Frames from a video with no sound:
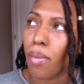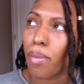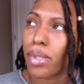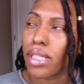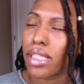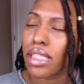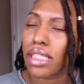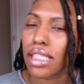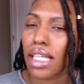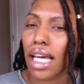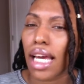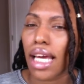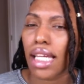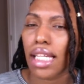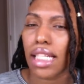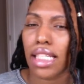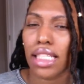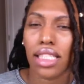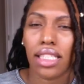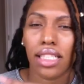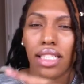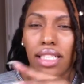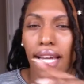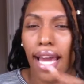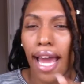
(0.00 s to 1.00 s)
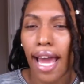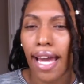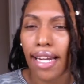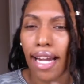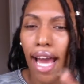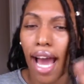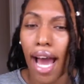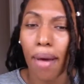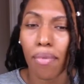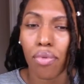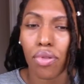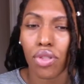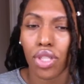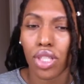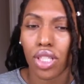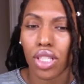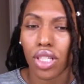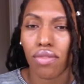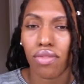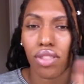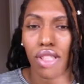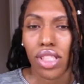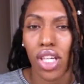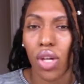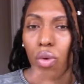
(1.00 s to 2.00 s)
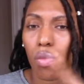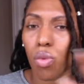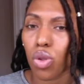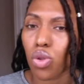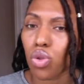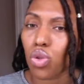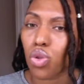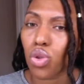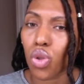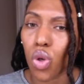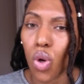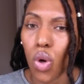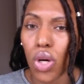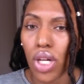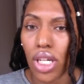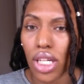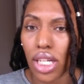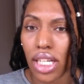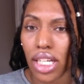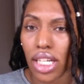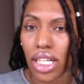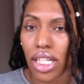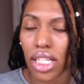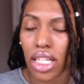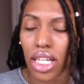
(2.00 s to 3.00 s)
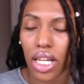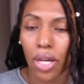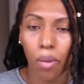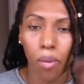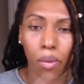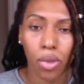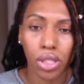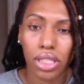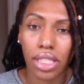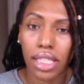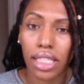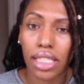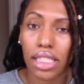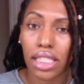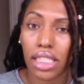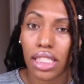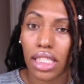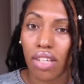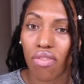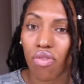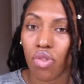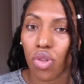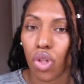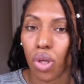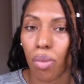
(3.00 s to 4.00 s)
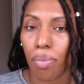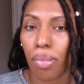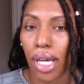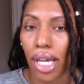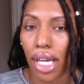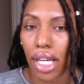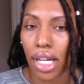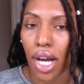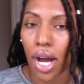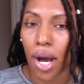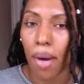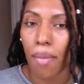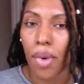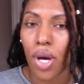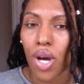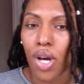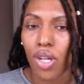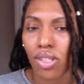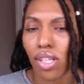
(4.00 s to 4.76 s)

it said it had an option of seeing what store it was in to see if you could pick it up.